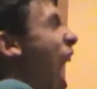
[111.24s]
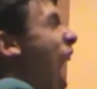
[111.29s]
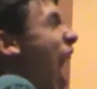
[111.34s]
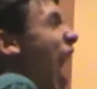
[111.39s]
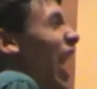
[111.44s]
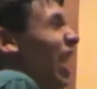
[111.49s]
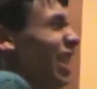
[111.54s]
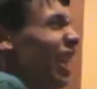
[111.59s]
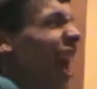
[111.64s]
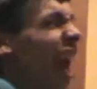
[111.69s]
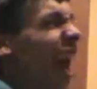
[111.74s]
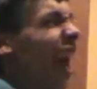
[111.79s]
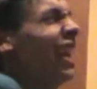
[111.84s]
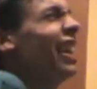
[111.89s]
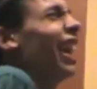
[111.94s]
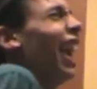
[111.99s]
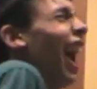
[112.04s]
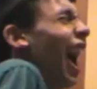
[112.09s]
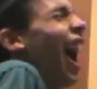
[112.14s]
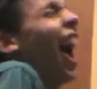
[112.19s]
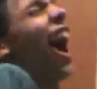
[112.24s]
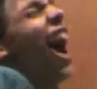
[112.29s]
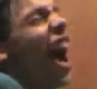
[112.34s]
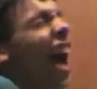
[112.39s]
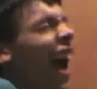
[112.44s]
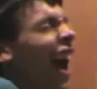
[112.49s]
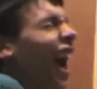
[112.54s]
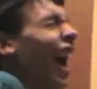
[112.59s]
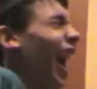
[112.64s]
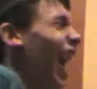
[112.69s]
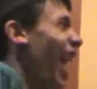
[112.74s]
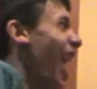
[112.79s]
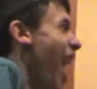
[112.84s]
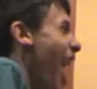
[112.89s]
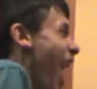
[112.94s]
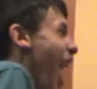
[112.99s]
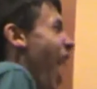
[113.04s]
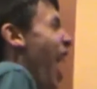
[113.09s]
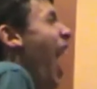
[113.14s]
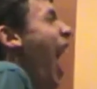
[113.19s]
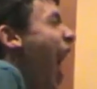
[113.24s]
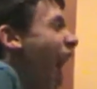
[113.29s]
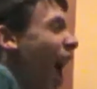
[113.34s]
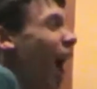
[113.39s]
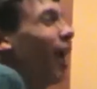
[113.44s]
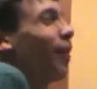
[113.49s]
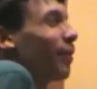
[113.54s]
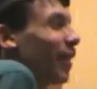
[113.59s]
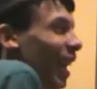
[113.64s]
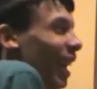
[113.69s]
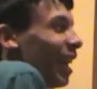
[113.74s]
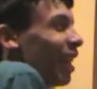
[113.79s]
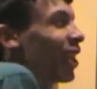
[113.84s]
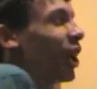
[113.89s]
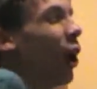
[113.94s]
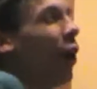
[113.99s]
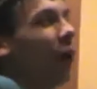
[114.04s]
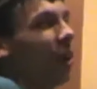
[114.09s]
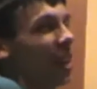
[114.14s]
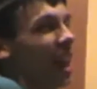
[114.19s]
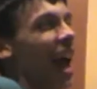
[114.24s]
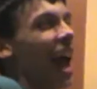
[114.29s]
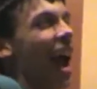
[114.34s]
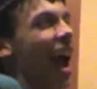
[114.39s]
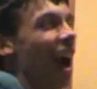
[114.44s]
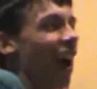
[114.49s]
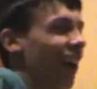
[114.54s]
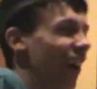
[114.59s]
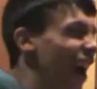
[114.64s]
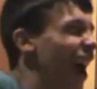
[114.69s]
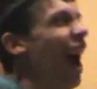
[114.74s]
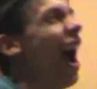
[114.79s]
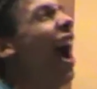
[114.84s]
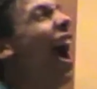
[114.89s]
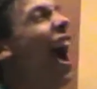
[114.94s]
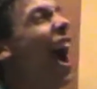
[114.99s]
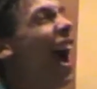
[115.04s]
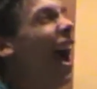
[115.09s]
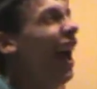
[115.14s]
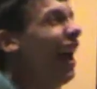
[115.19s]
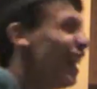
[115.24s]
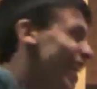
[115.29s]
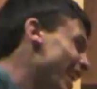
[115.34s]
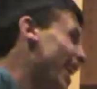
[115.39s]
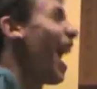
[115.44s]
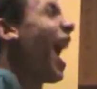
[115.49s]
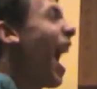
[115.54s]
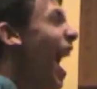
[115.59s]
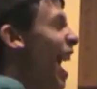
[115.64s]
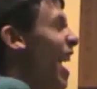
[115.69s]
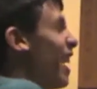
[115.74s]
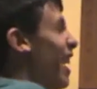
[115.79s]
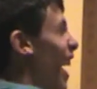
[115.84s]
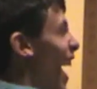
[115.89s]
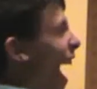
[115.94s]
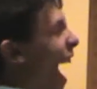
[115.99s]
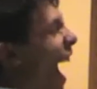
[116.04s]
thing that instantly gets rid of the heat inside of your body. Yay!